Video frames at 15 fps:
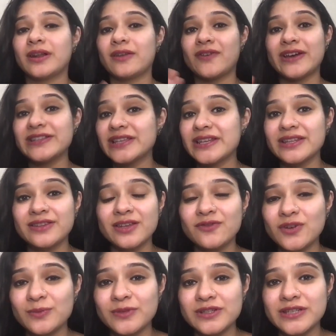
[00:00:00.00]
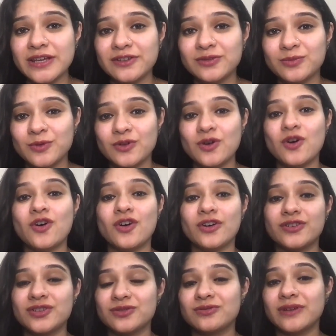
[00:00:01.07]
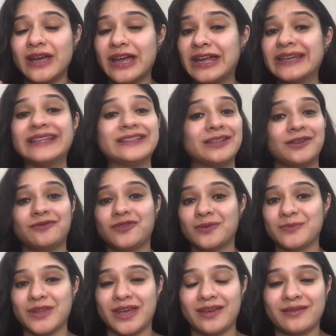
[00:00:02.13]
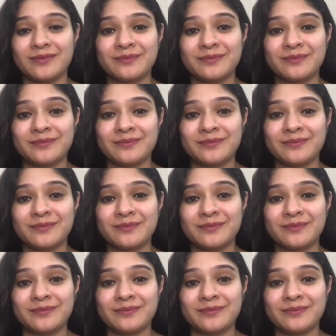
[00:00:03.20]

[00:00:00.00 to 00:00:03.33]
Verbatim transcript: revise anything from the textbook, or do anything from there.